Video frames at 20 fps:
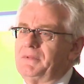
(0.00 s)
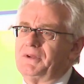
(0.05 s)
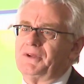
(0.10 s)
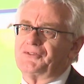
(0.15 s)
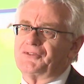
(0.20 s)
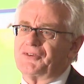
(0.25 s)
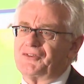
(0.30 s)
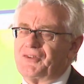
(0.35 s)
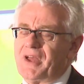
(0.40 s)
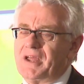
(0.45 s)

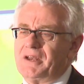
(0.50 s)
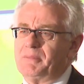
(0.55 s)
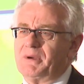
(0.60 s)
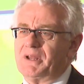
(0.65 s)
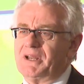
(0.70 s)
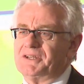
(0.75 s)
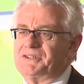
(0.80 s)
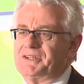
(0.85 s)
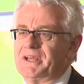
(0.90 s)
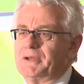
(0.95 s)

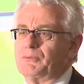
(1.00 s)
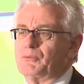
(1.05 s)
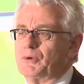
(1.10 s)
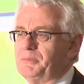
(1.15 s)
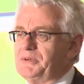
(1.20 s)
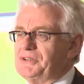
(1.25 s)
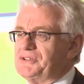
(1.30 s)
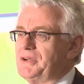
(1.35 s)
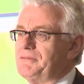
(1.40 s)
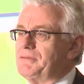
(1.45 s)
sustainability will
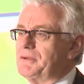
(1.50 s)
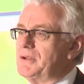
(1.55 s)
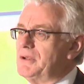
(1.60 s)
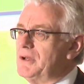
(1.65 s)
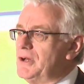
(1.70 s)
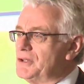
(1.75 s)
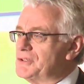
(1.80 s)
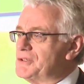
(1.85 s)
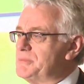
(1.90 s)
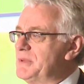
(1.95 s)
be driven
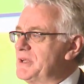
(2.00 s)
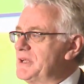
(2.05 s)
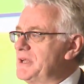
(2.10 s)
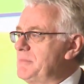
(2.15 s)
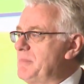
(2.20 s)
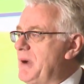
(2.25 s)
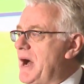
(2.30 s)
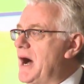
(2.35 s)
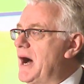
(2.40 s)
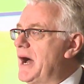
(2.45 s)

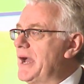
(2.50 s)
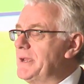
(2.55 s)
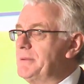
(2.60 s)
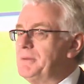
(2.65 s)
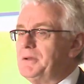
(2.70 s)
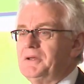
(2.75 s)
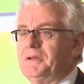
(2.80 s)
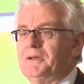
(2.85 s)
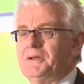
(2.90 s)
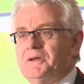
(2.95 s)
ultimately by
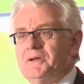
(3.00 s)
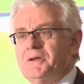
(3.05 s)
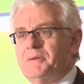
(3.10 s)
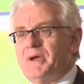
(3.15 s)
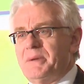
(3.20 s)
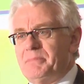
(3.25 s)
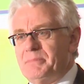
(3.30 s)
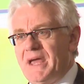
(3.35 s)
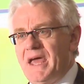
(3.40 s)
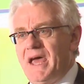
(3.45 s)

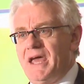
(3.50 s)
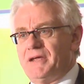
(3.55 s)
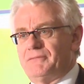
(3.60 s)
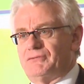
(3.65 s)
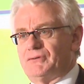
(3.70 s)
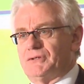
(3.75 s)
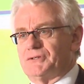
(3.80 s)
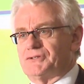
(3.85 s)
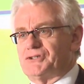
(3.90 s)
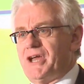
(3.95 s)

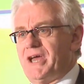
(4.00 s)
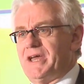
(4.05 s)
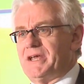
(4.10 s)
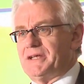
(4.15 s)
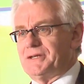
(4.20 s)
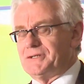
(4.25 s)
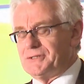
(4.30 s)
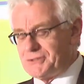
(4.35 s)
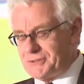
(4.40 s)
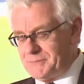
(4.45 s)
behavioural
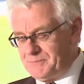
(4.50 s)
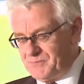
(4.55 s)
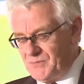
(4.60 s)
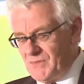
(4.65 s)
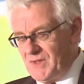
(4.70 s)
change.